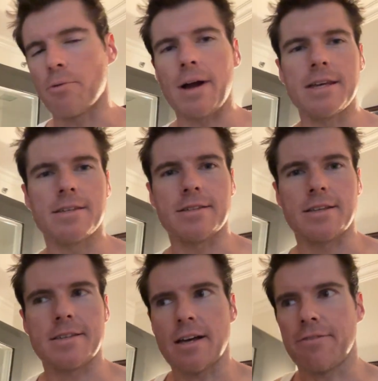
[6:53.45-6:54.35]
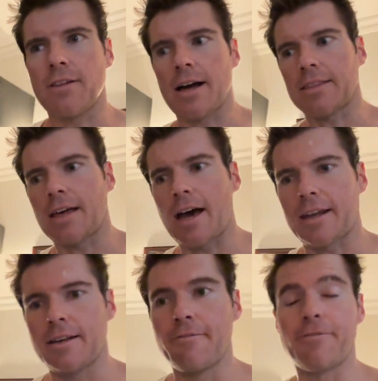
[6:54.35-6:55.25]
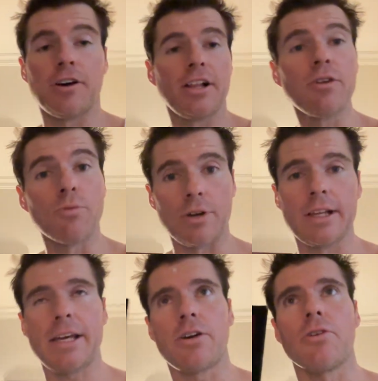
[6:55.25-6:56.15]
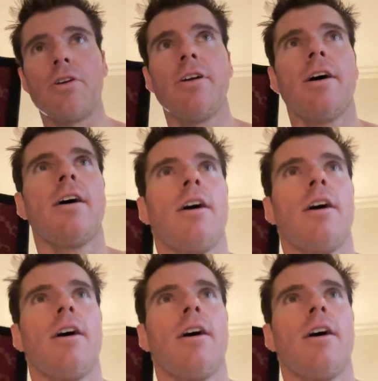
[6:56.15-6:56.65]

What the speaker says: raises and stuff like that. Feeling really good.